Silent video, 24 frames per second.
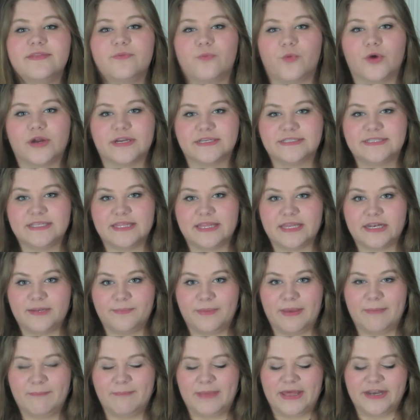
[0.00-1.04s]
a little
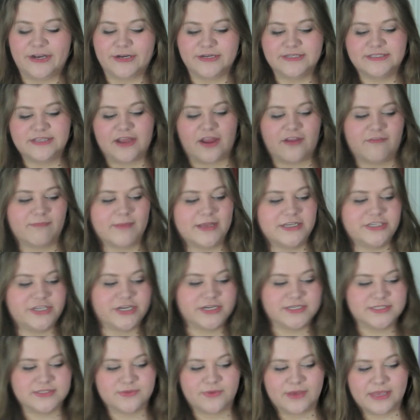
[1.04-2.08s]
bit better. Sorry if my
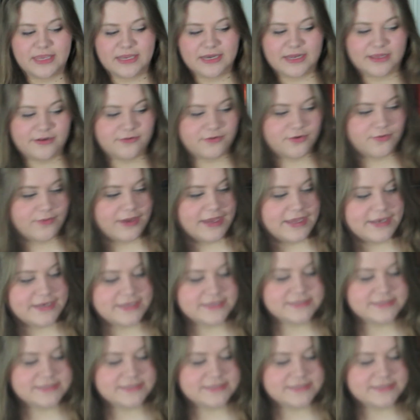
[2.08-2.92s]
chair is squeaking, I don't know why it